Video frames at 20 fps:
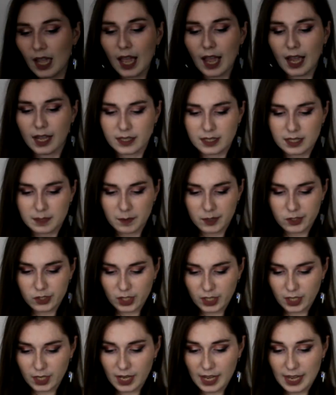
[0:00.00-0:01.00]
And
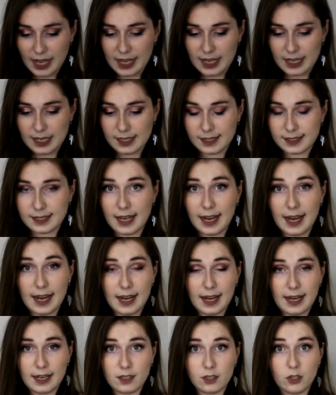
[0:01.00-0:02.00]
smudging is
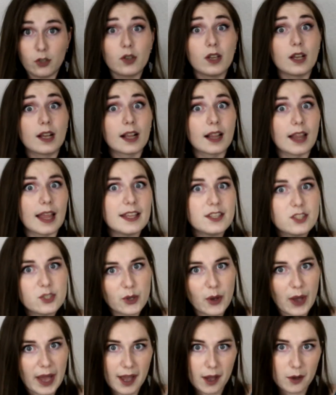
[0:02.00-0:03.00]
you can cleanse
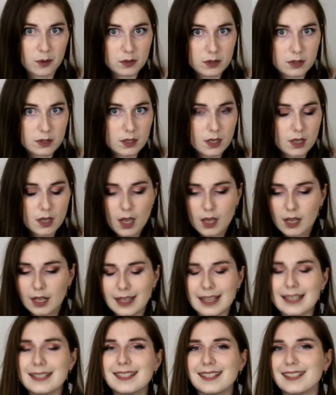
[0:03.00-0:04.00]
your house.
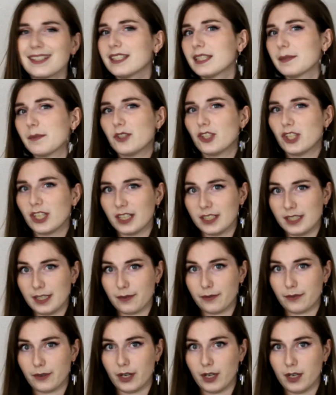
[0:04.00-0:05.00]
Cleansing and smudging are
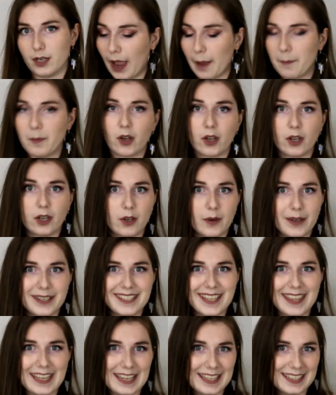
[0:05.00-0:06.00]
different. I'm not going to go
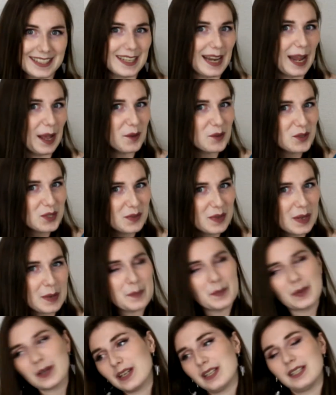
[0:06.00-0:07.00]
into the ins and outs of
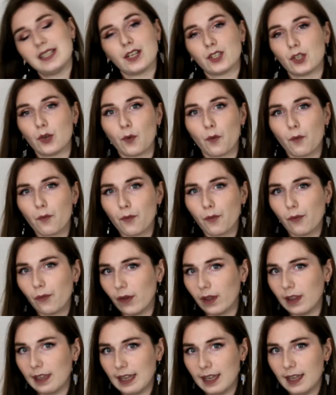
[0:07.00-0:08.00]
it because I don't
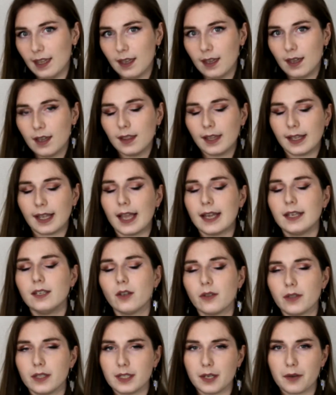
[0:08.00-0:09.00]
fully, I
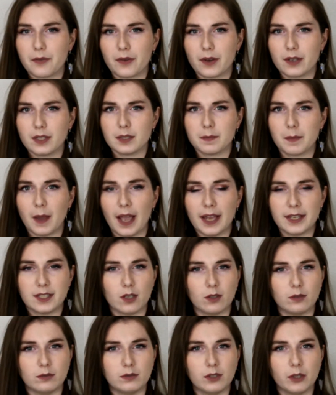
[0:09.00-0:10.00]
know the difference, but I
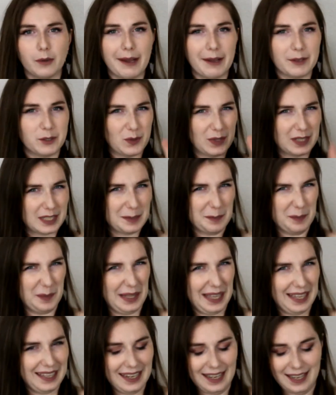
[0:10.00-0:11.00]
don't know how to
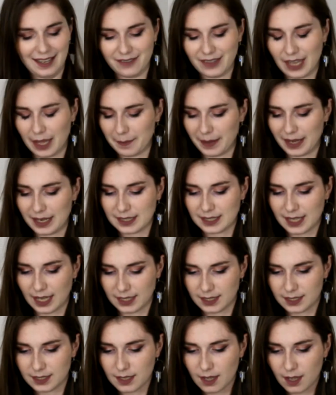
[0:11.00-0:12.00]
explain it, if that makes
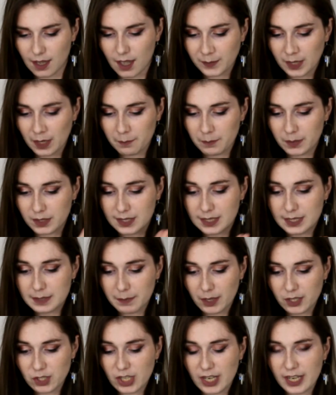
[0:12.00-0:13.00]
sense. But
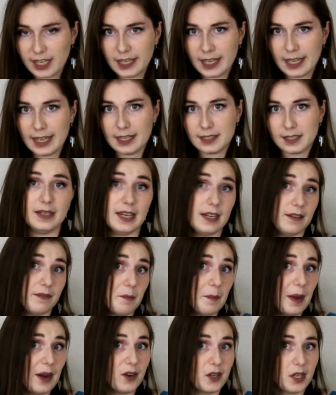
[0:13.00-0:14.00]
smudging is Native
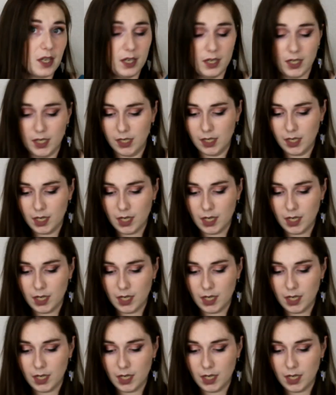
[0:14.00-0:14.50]
American